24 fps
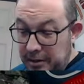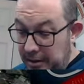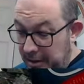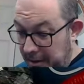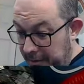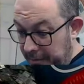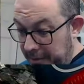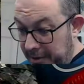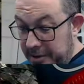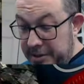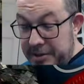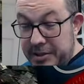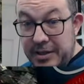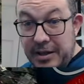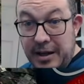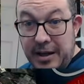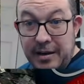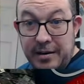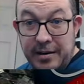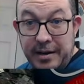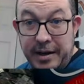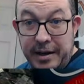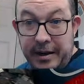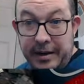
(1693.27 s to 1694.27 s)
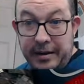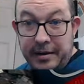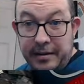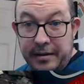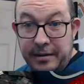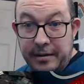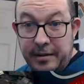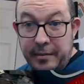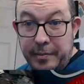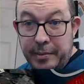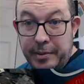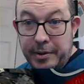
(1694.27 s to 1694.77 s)
I mean, it's not like
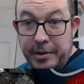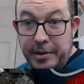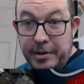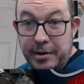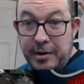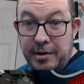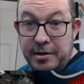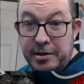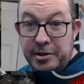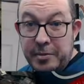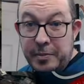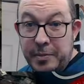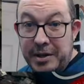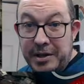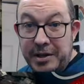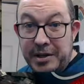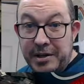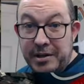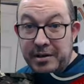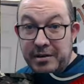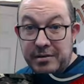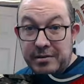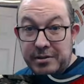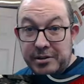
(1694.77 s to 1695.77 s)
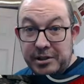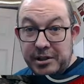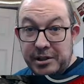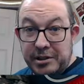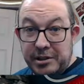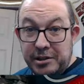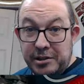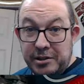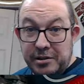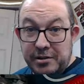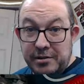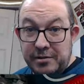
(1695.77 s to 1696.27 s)
you put an RGB here
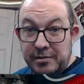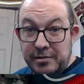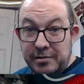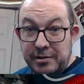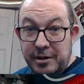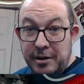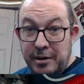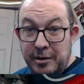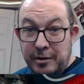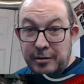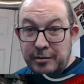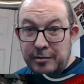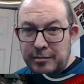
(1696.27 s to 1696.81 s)
just, you know,